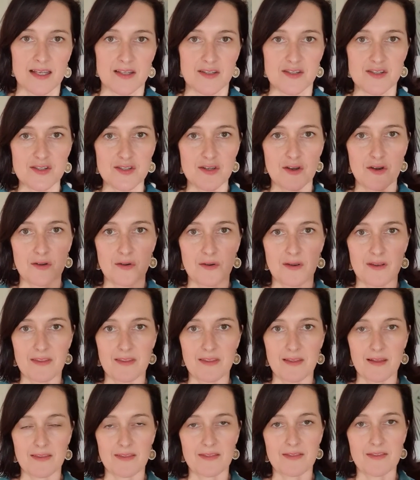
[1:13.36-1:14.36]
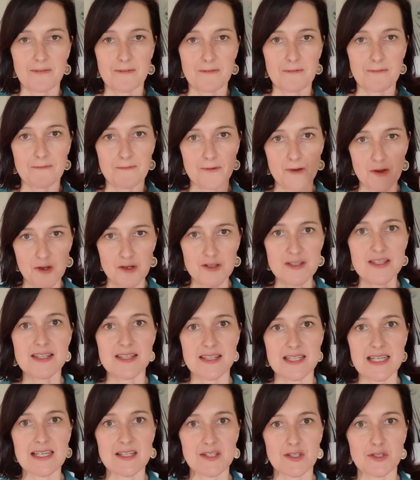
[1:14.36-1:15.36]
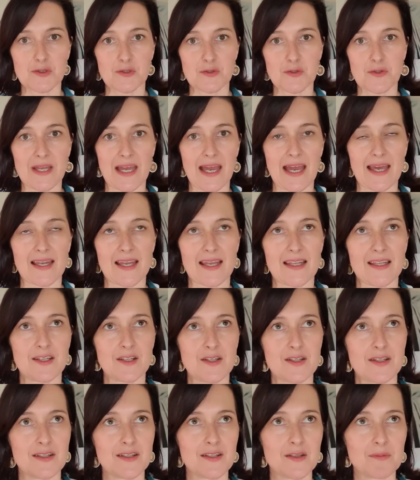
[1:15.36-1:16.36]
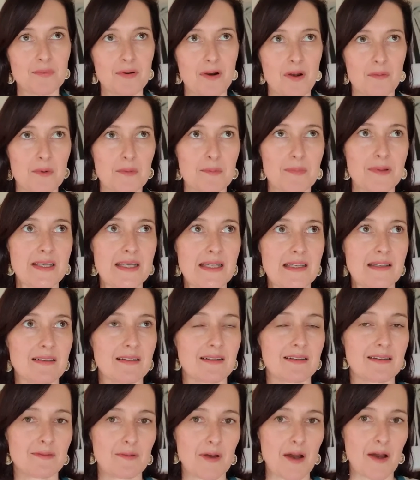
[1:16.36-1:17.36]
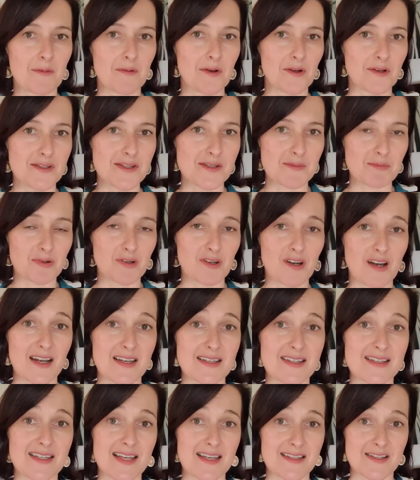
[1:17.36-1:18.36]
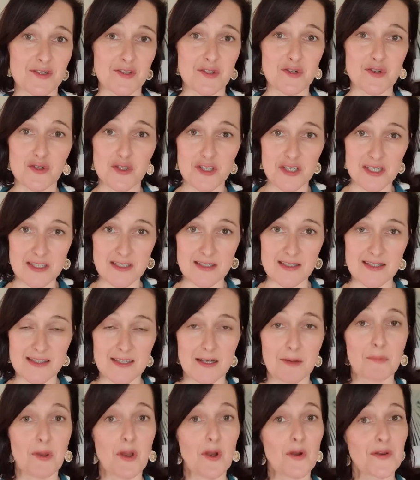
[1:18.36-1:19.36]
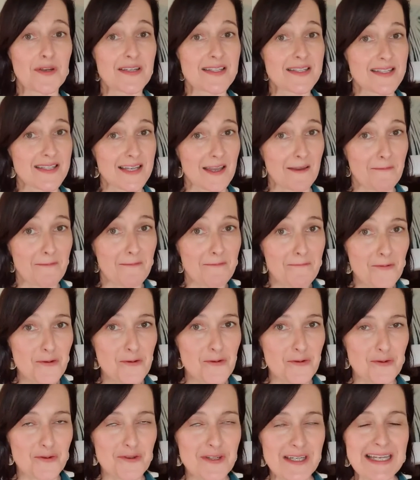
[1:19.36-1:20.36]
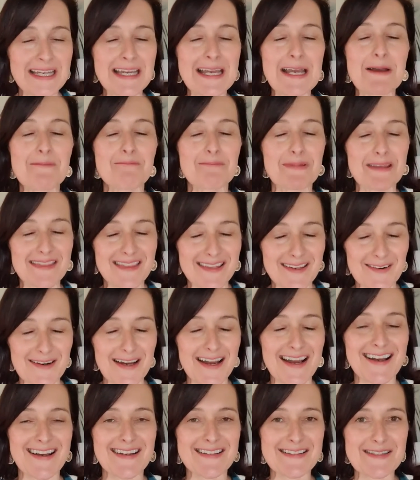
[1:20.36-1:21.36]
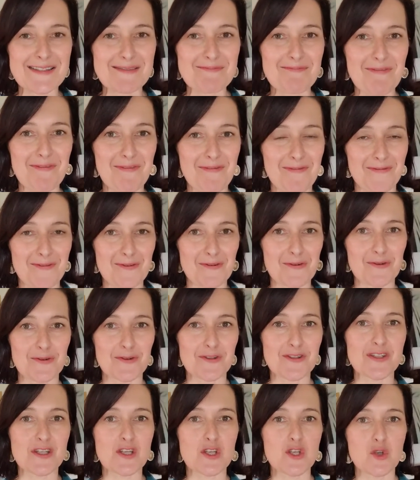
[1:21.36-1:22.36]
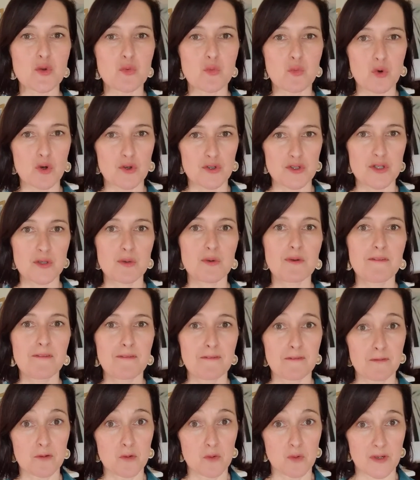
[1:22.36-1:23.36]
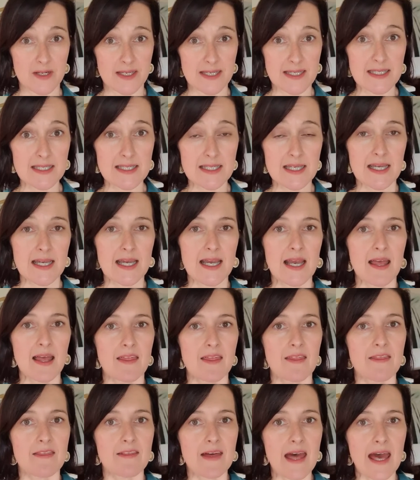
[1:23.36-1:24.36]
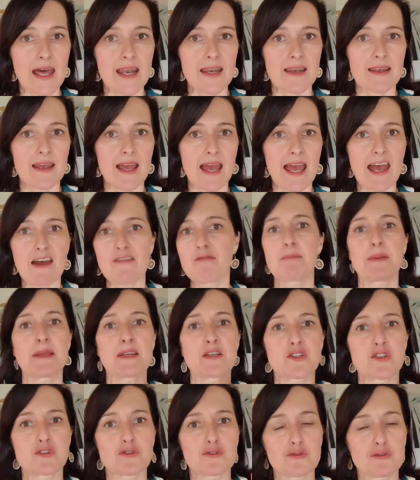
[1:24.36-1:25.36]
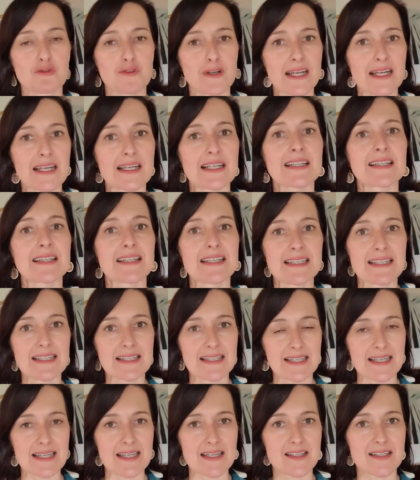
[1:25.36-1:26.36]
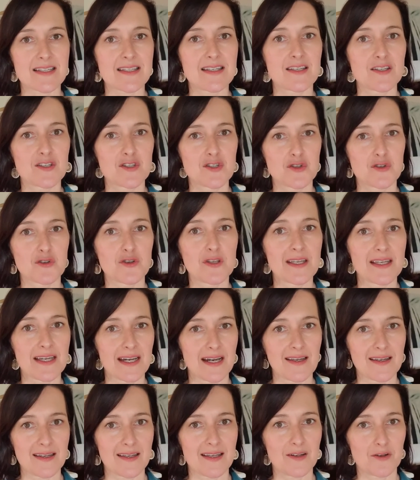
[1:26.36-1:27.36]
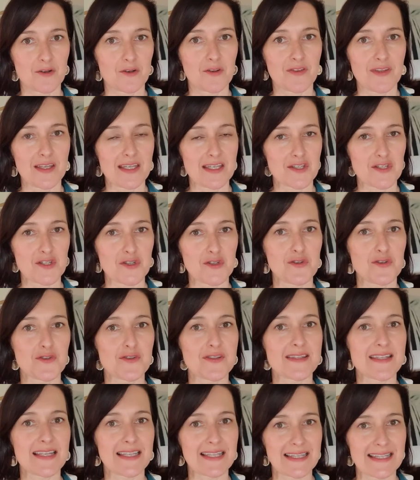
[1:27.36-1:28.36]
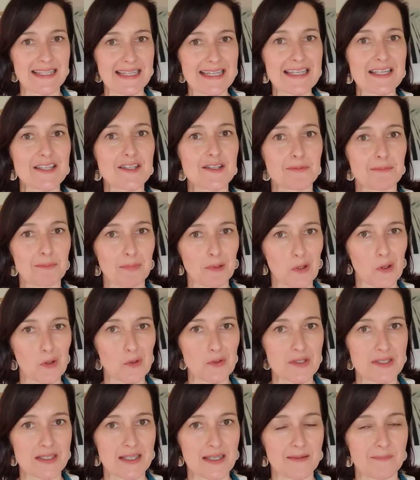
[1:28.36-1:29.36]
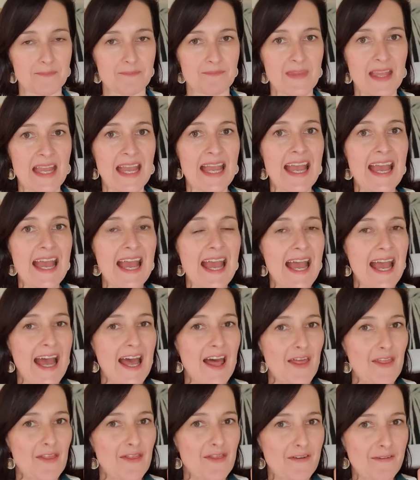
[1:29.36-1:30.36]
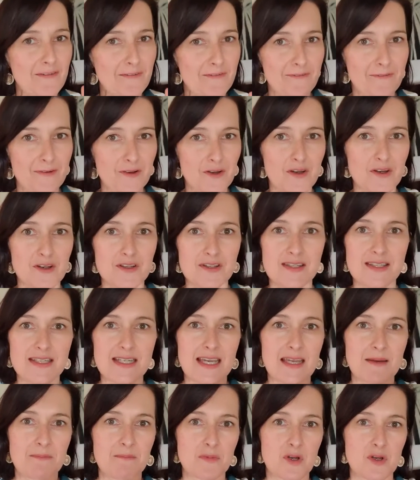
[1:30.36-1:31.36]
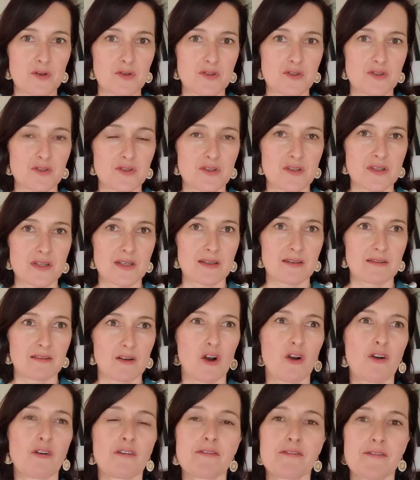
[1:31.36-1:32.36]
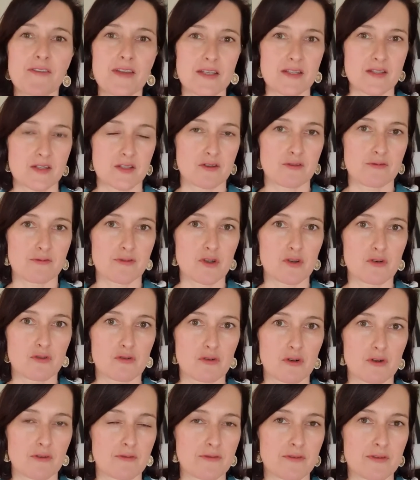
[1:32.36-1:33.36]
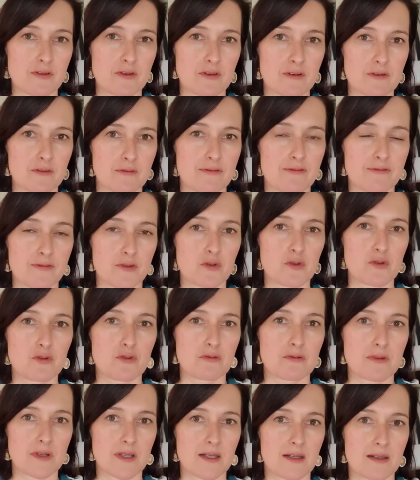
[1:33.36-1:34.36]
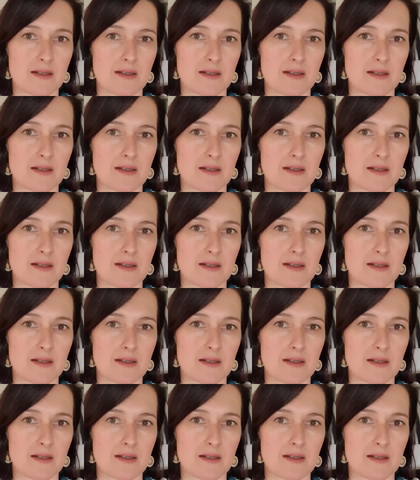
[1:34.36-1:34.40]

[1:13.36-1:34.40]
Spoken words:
So the first thing to look at, and you probably are not surprised as a nutritionist that I'm going to say food, but there are some foods that you want to avoid that have been directly linked to gut health issues that lead to bloating. The first and most obvious of the food